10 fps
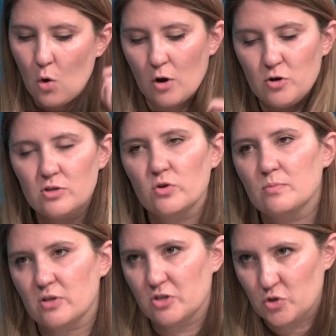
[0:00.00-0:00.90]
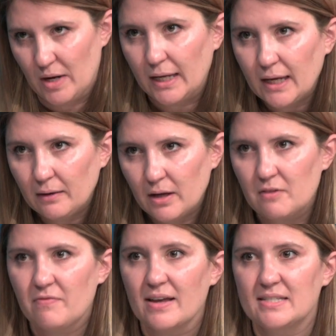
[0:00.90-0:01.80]
Newsrooms are shrinking,
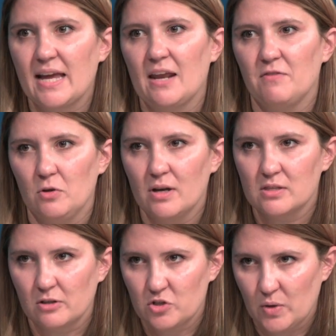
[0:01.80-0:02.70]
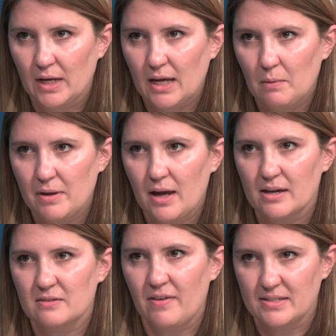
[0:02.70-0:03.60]
investigative units are shrinking
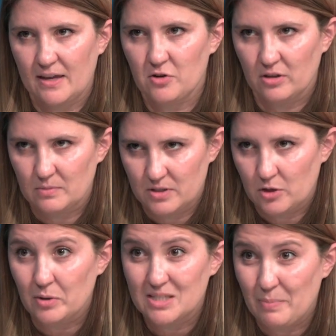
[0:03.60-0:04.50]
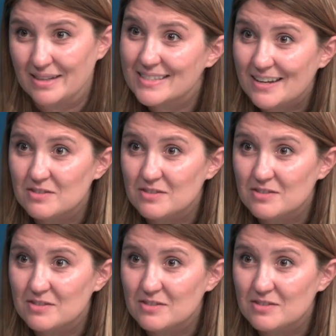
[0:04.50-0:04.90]
because investigative journalism is so expensive,